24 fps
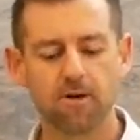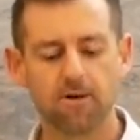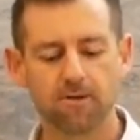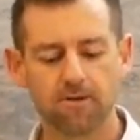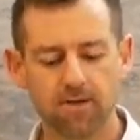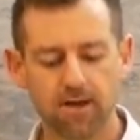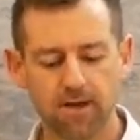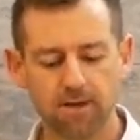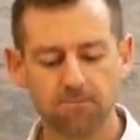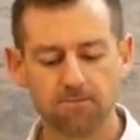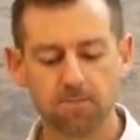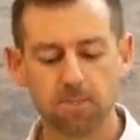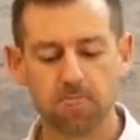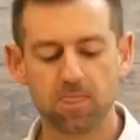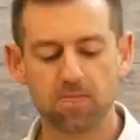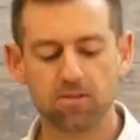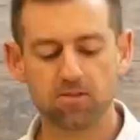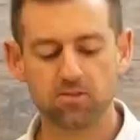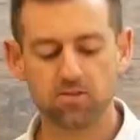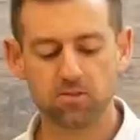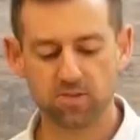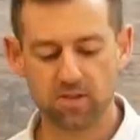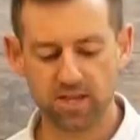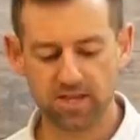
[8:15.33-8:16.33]
Okay,
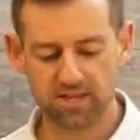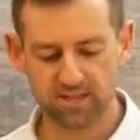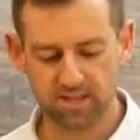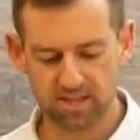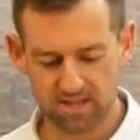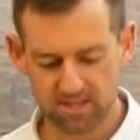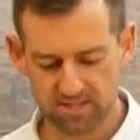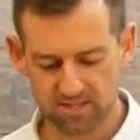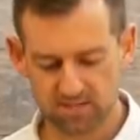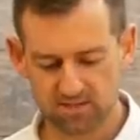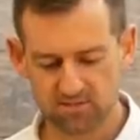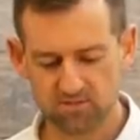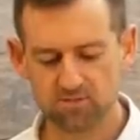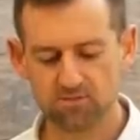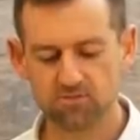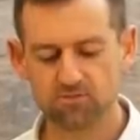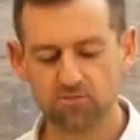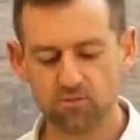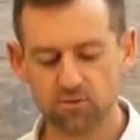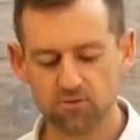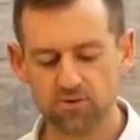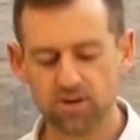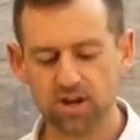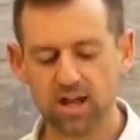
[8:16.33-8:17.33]
so like this
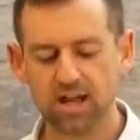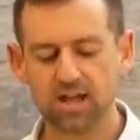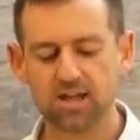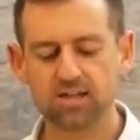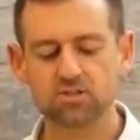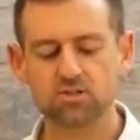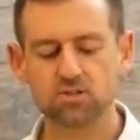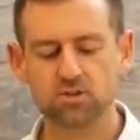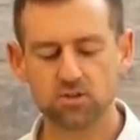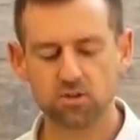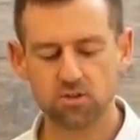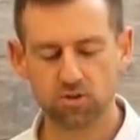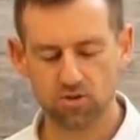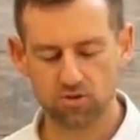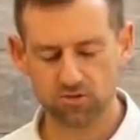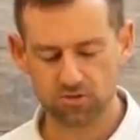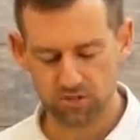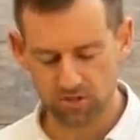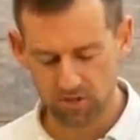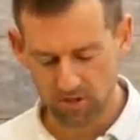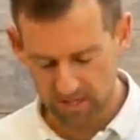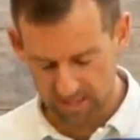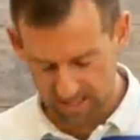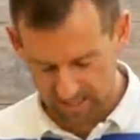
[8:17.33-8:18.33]
fold your hands, close
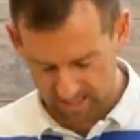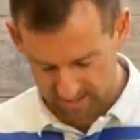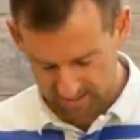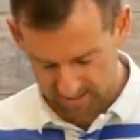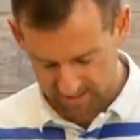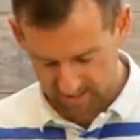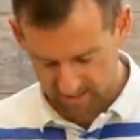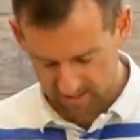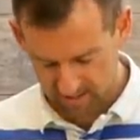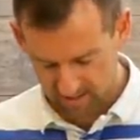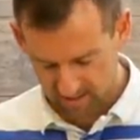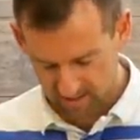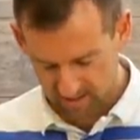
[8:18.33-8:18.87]
your eyes,